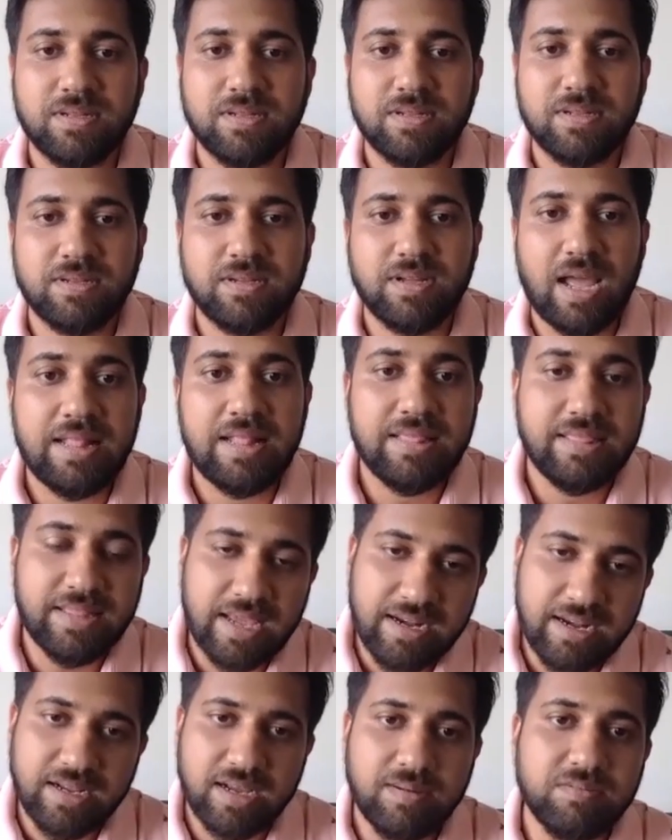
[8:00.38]
and
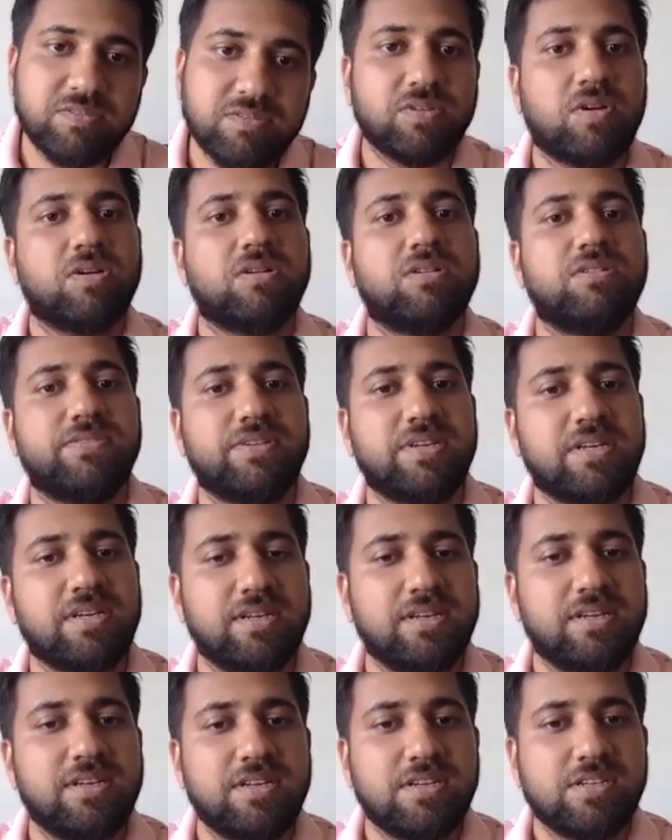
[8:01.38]
then comes photography.
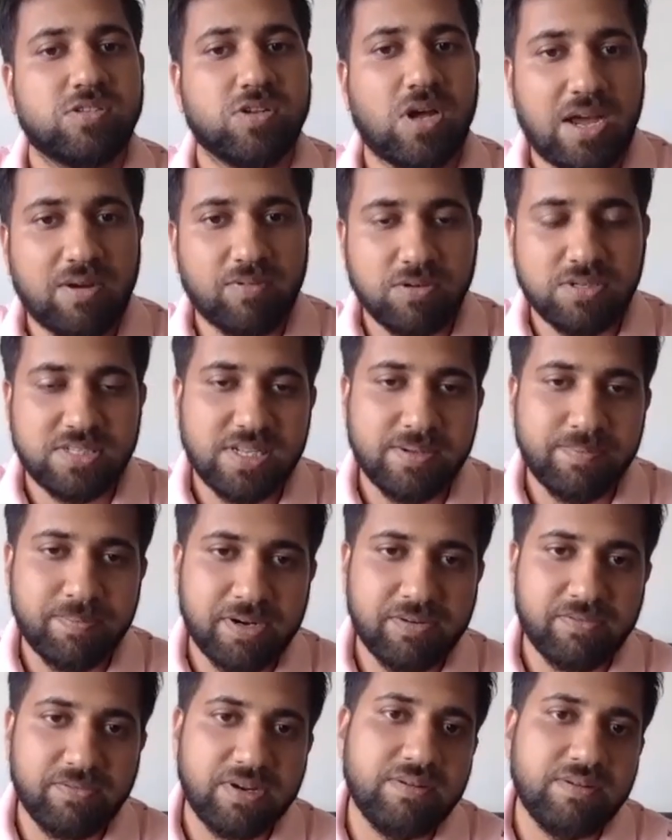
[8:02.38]
So I would say
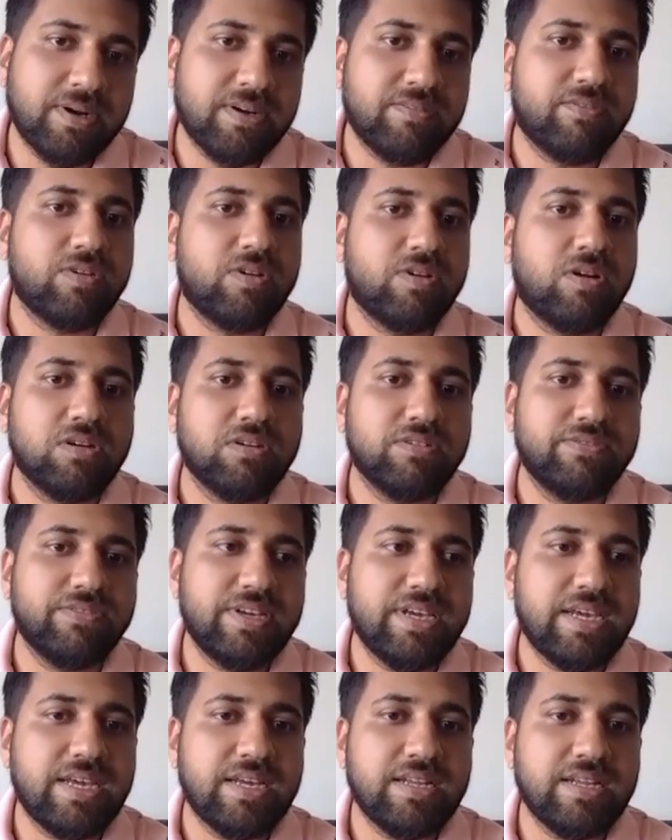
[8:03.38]
in pet
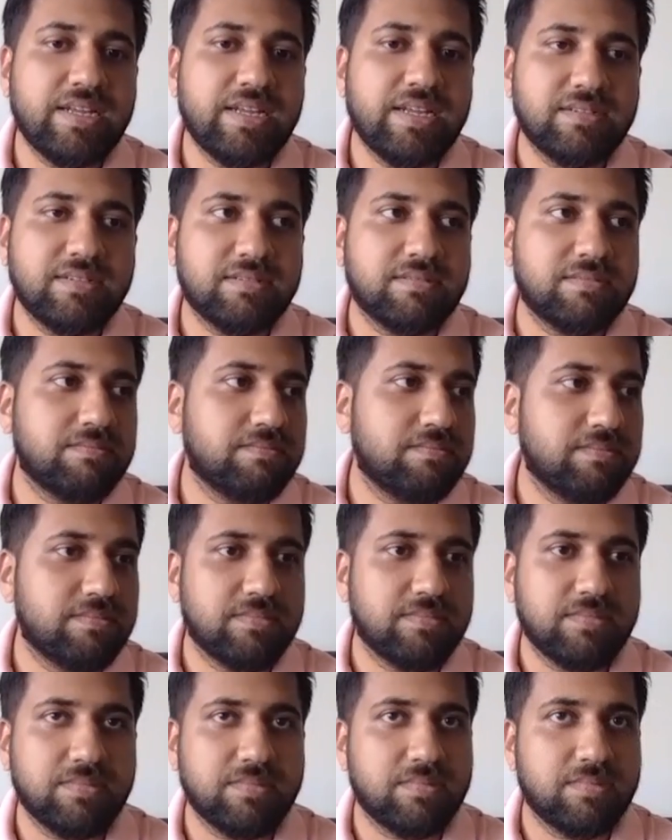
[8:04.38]
photography, it's
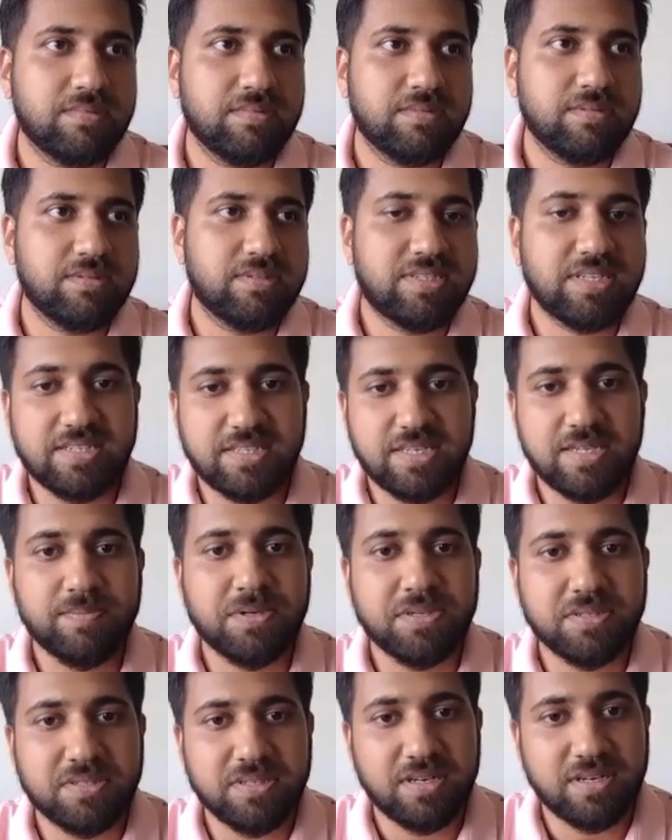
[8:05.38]

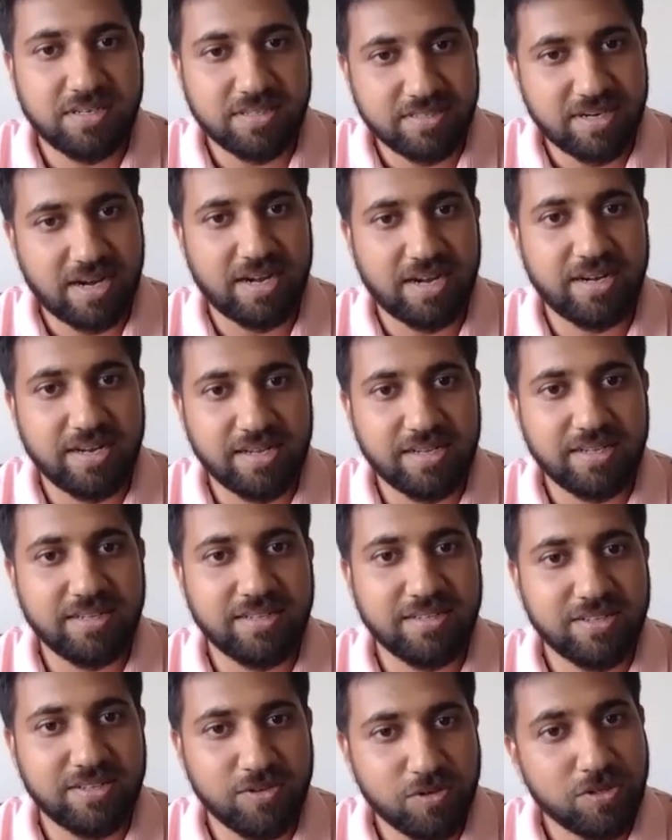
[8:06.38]
60%
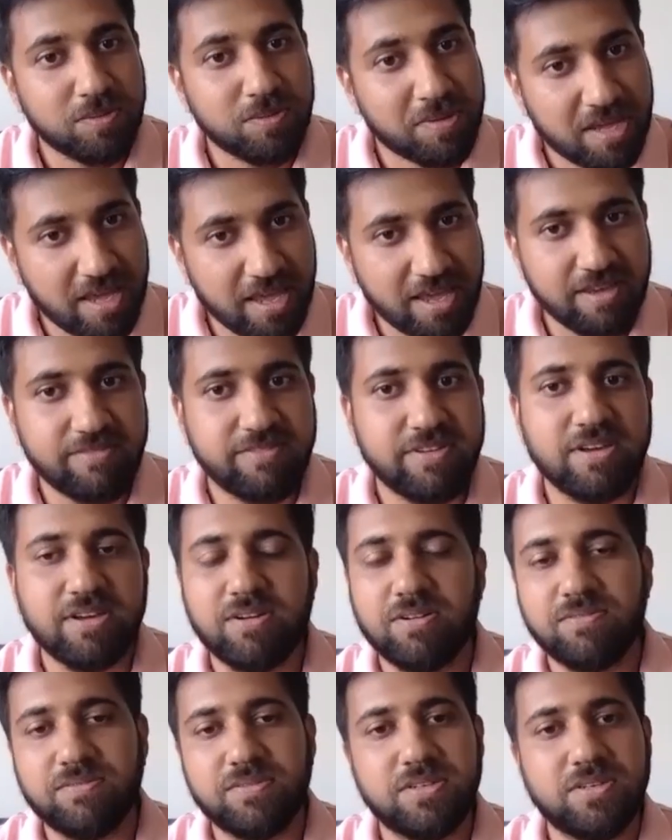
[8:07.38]
understanding, the
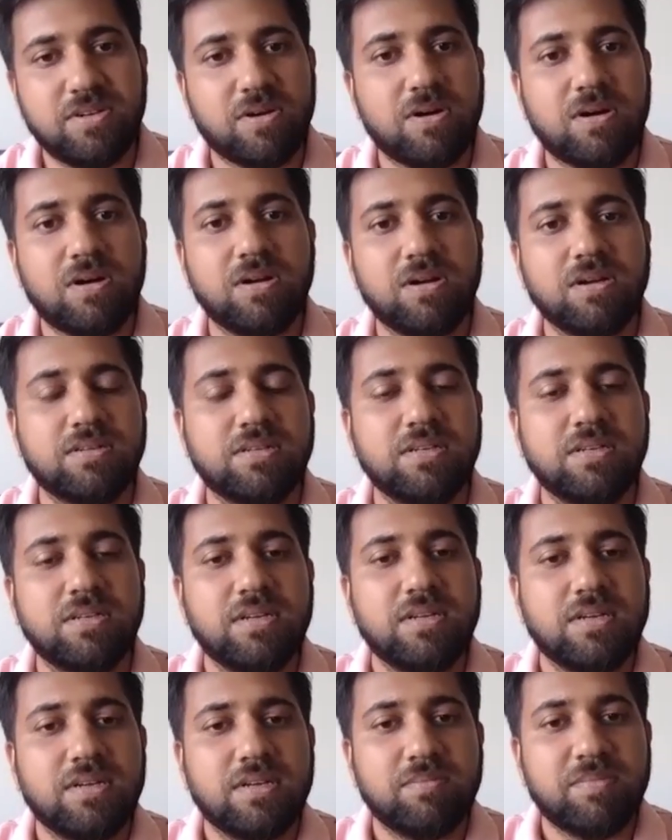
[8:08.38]
behavior of the dog,
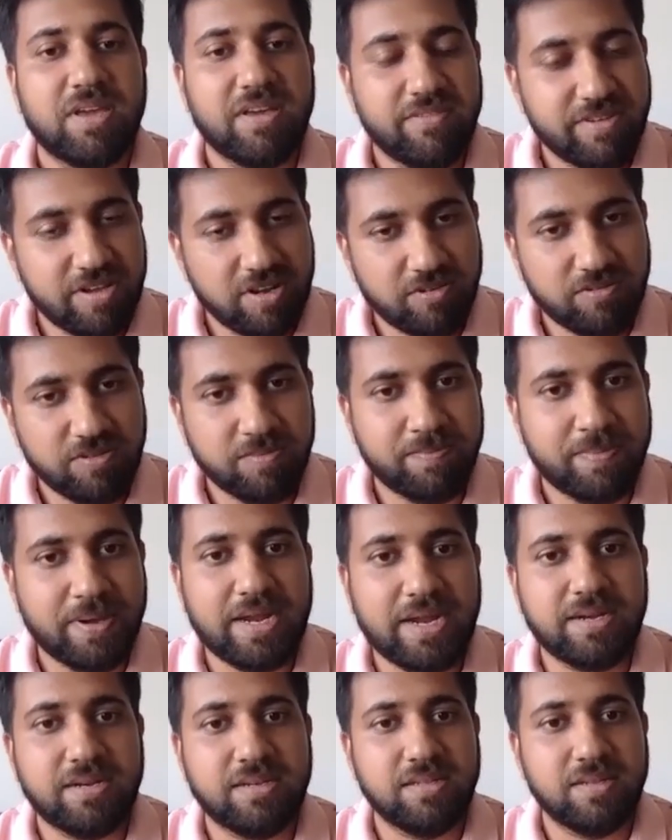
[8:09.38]
behavior of the
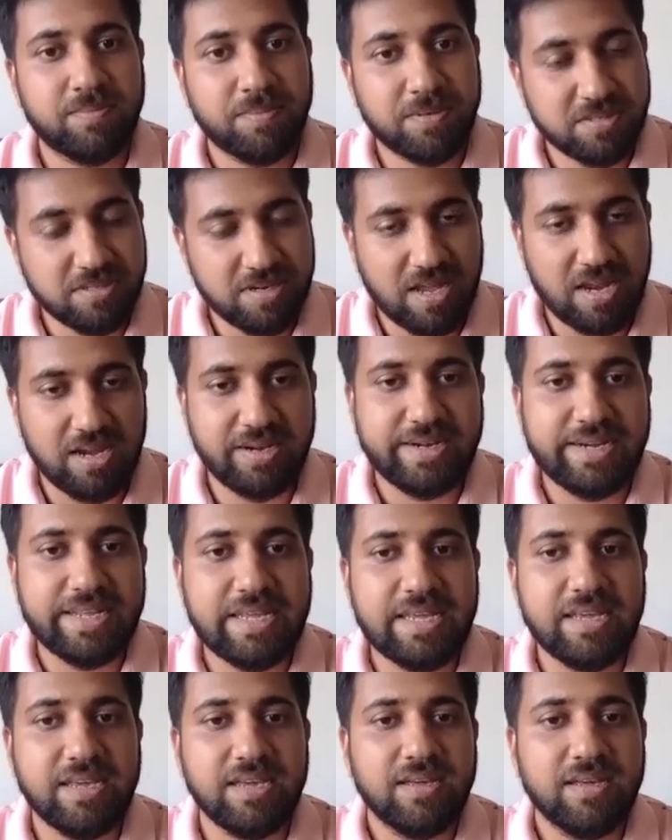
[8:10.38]
pet, their
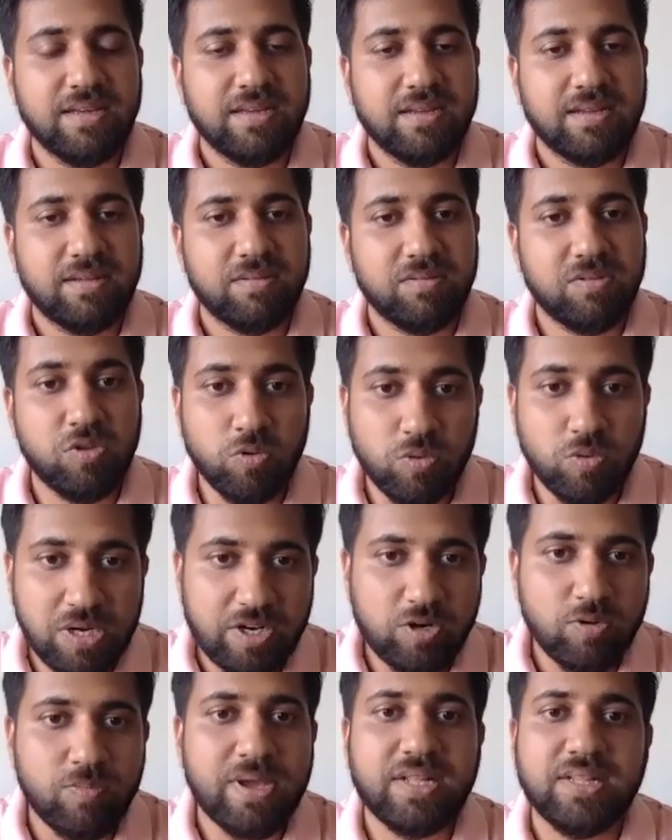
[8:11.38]
personality. You
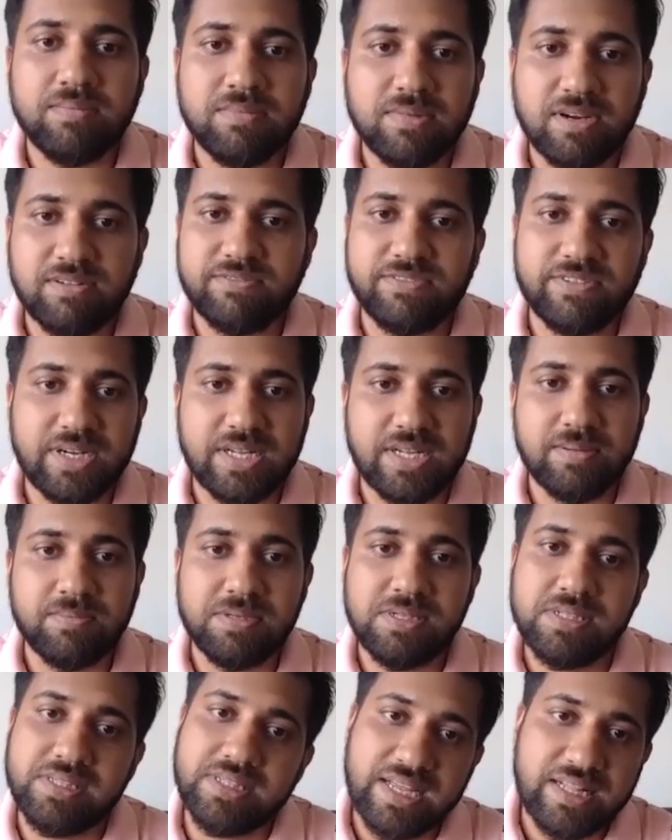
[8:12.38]
need to make them
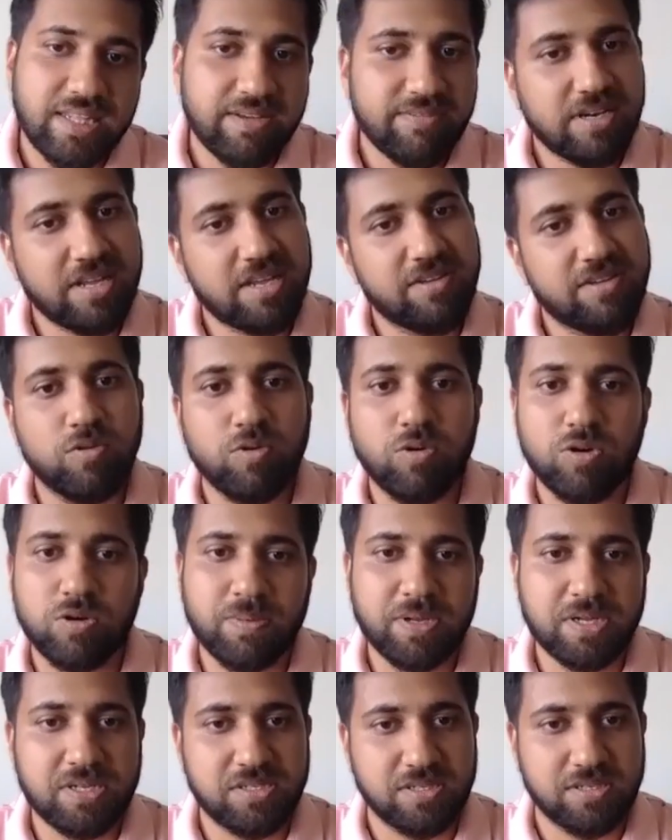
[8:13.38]
comfortable. Then they will give you
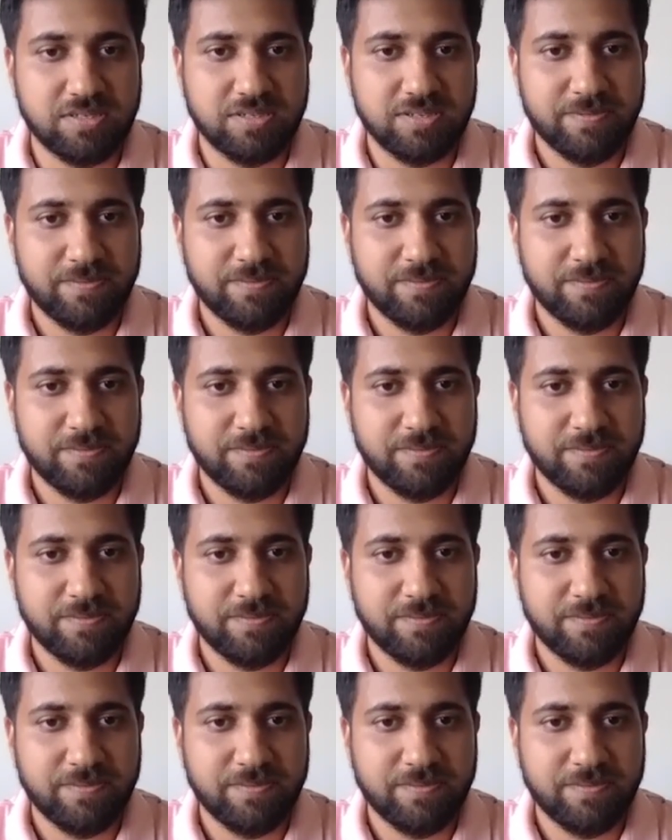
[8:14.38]
good pictures,